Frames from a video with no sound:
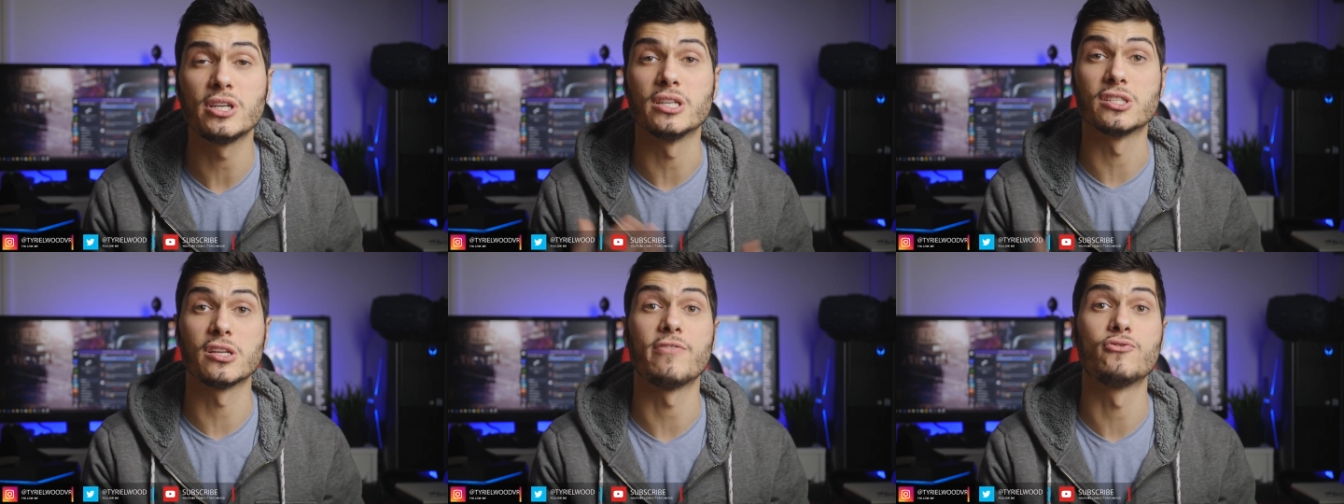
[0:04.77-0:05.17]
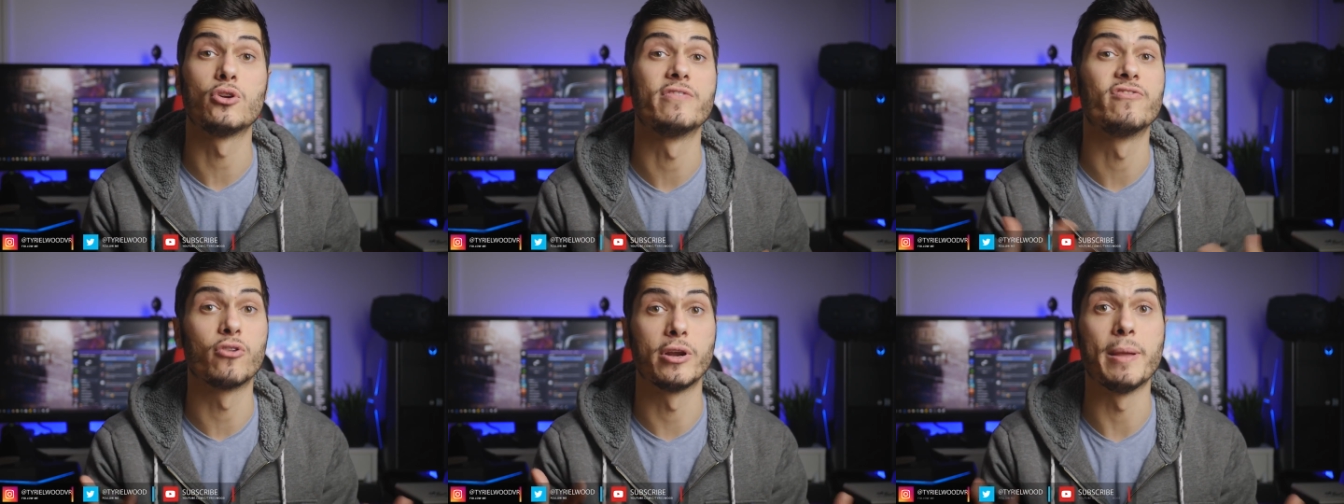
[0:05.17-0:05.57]
the software
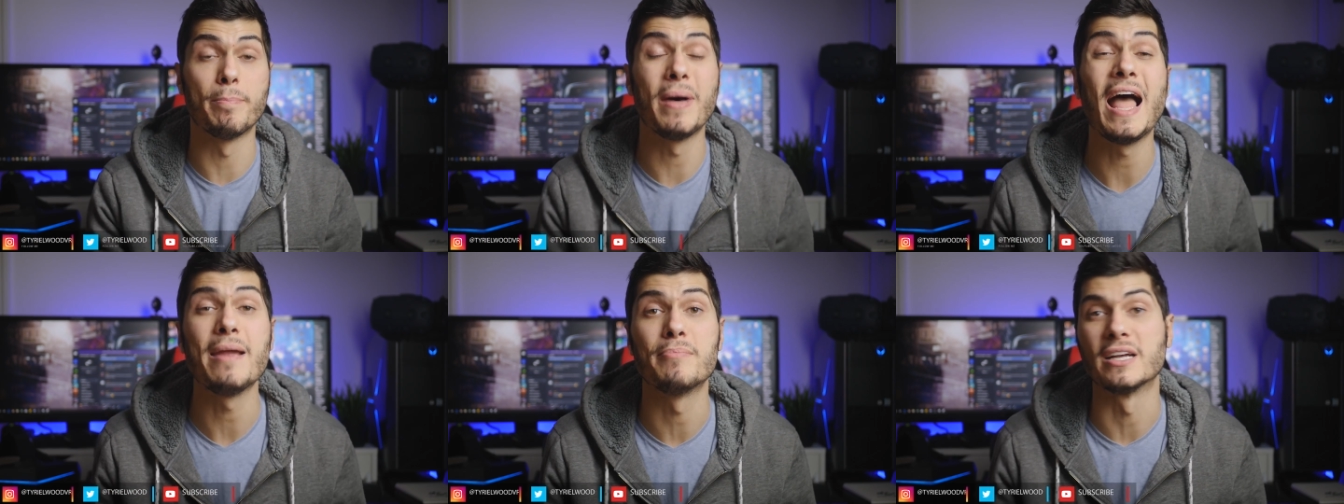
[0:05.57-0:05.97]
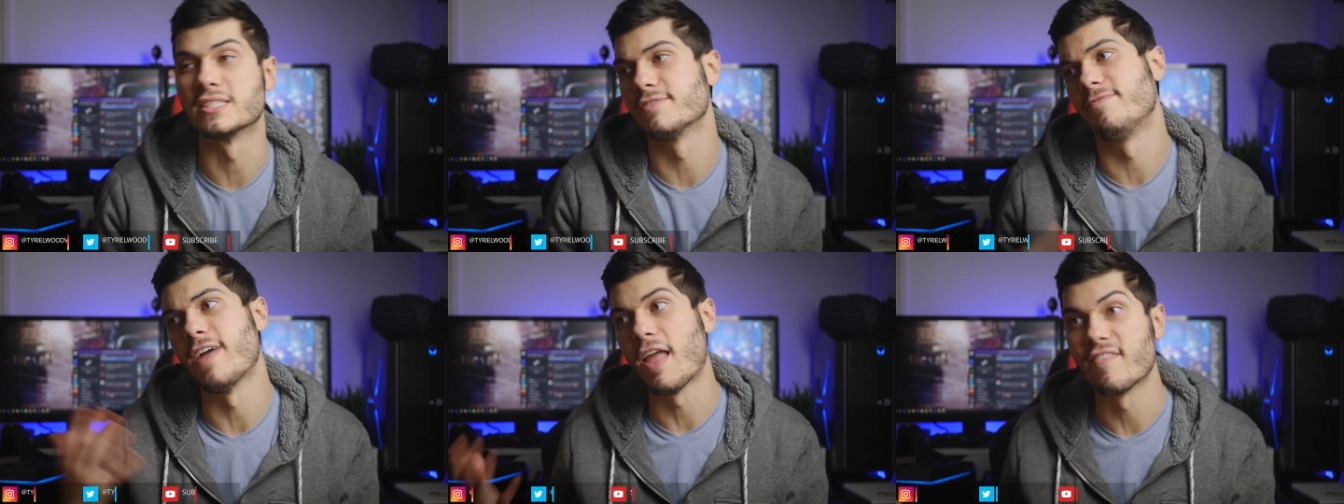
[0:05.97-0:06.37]
for the Pimax
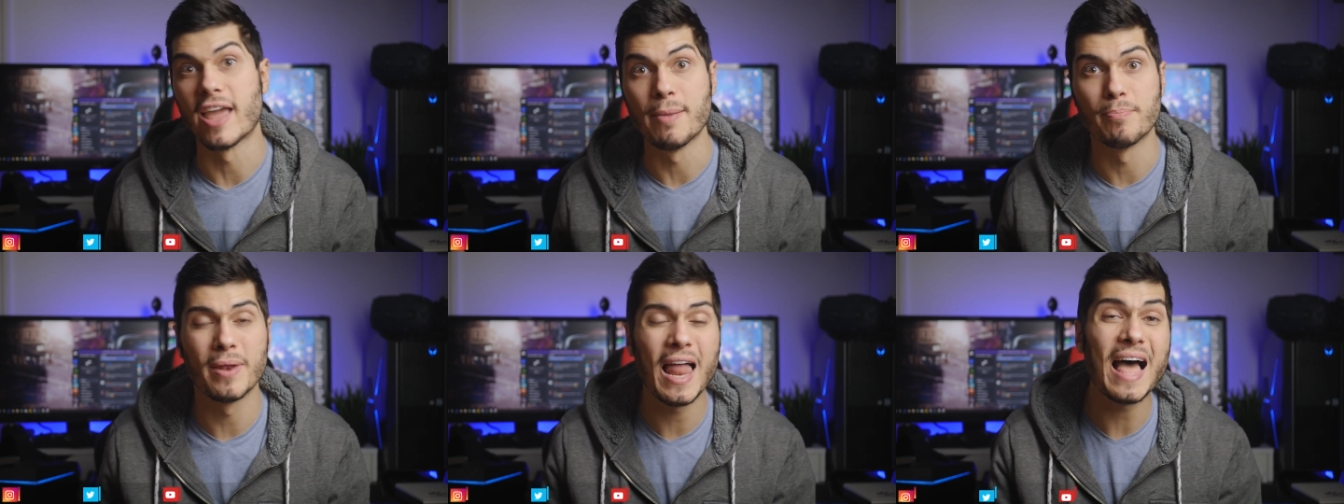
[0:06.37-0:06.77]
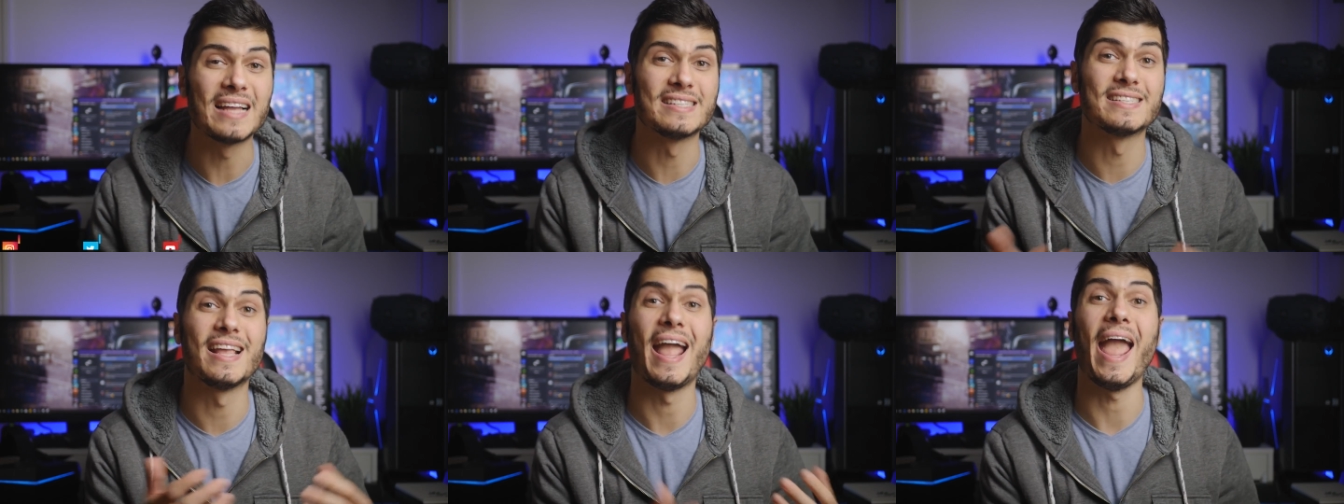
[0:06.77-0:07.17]
5K
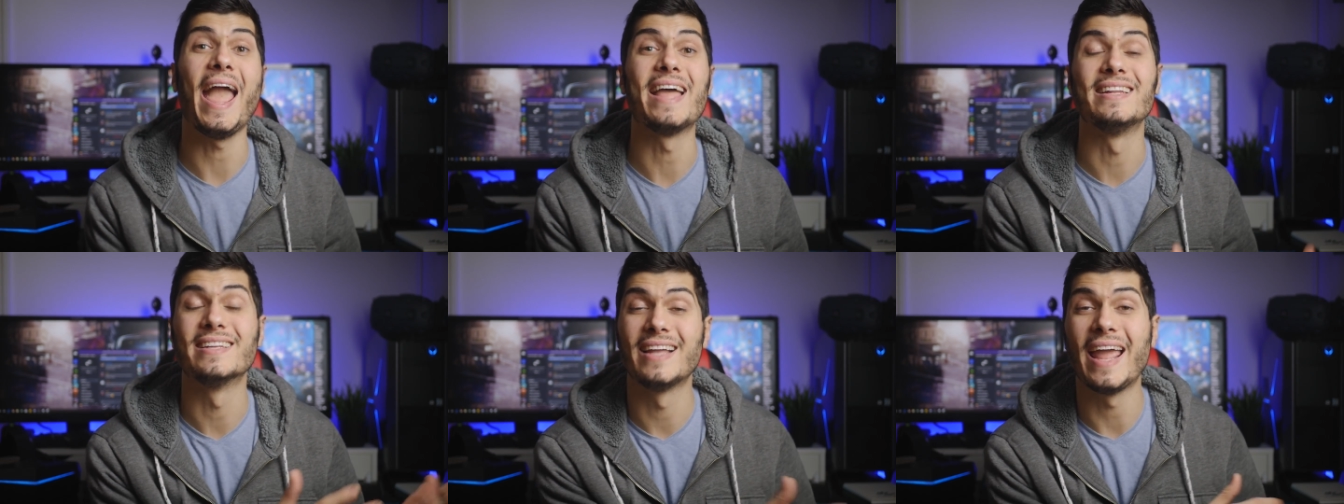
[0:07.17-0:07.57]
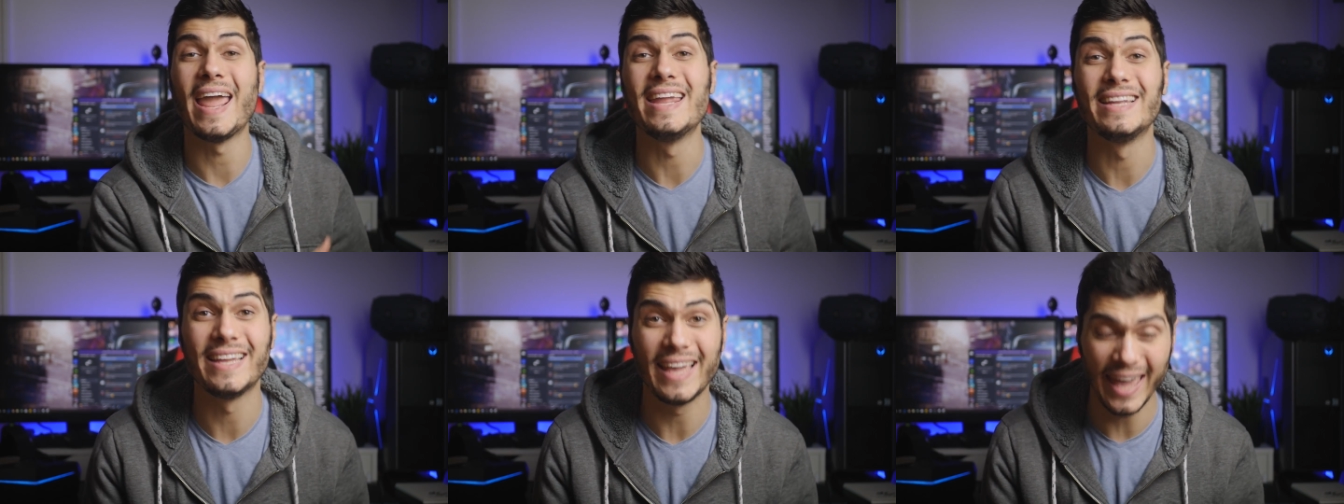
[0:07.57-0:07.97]
Plus and
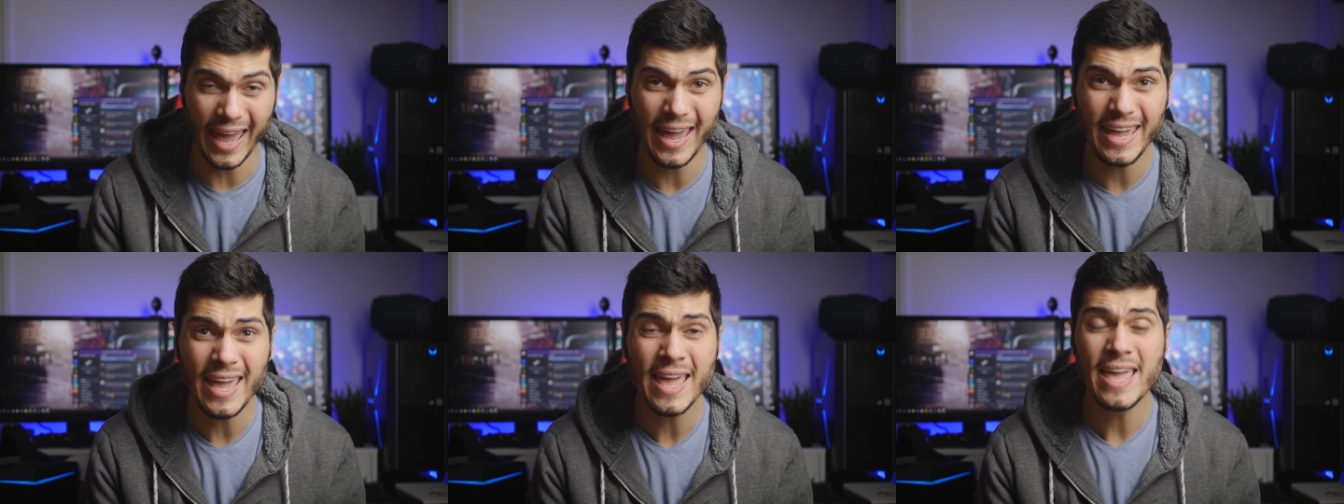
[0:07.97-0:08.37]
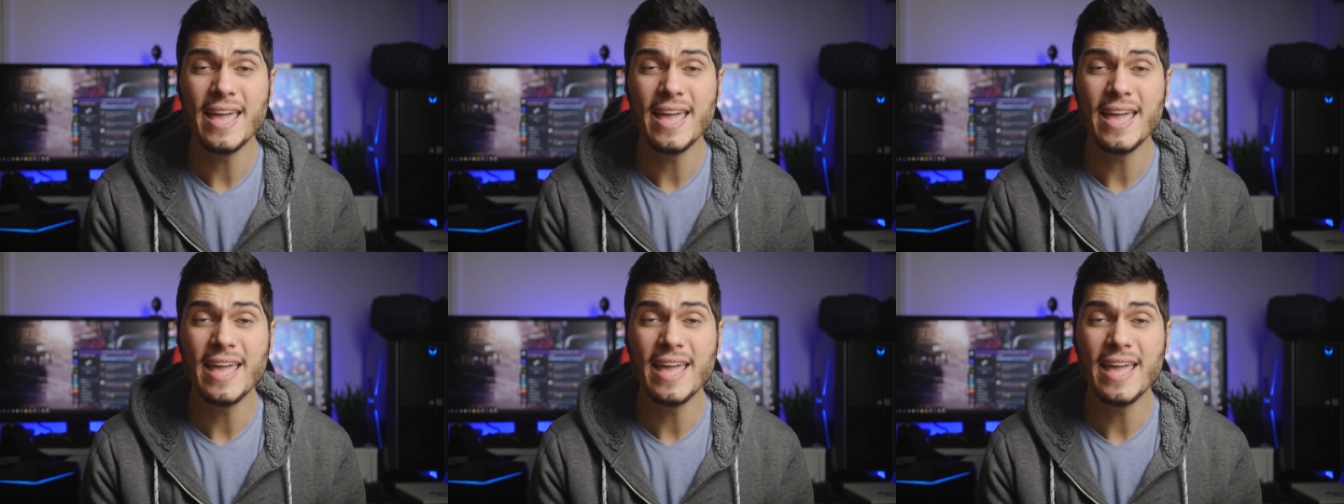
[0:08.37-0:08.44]
8K